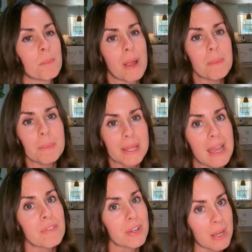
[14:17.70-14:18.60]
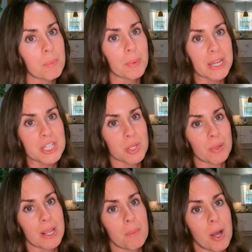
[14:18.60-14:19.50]
probably every couple weeks. She
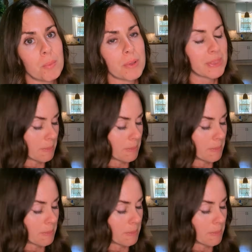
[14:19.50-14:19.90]
would come home with